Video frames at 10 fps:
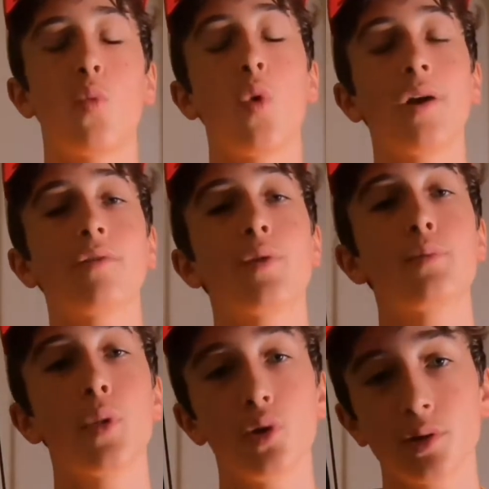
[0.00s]
one of the
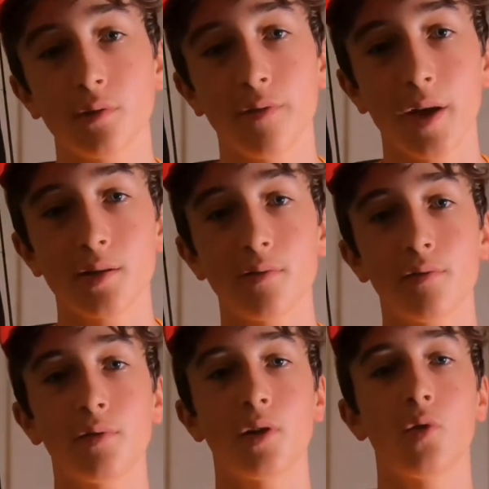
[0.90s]
most
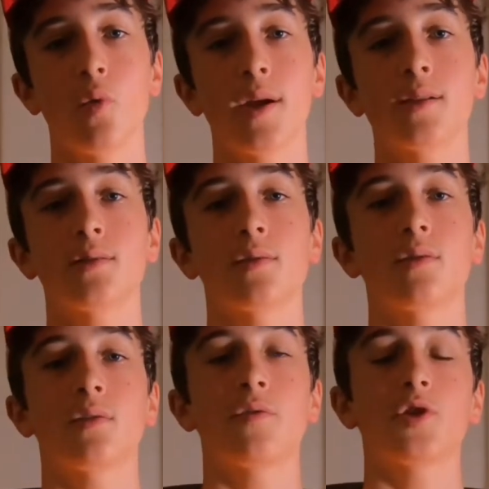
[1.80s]
effective ways
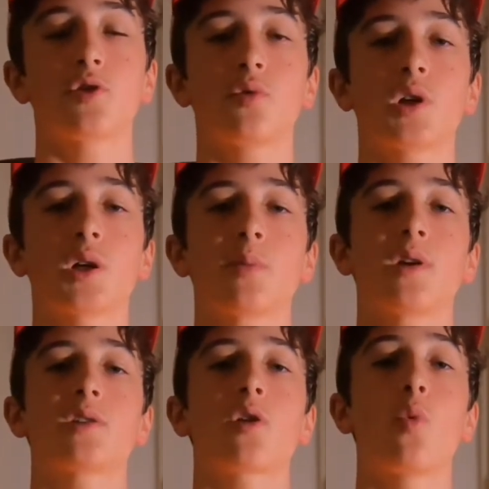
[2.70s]
to fish a worm
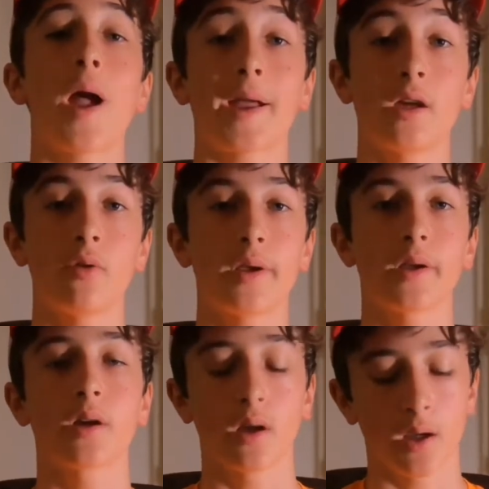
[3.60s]
is on a wacky
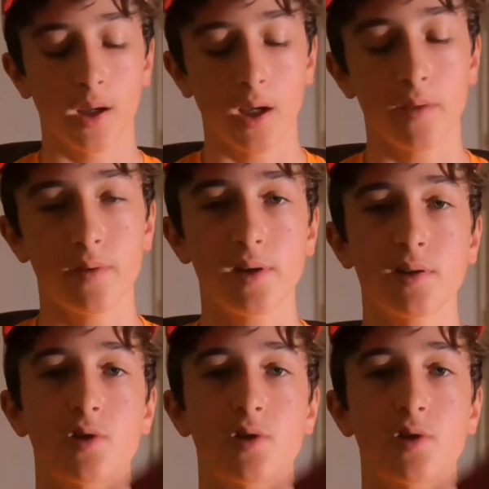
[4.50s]
rig. And this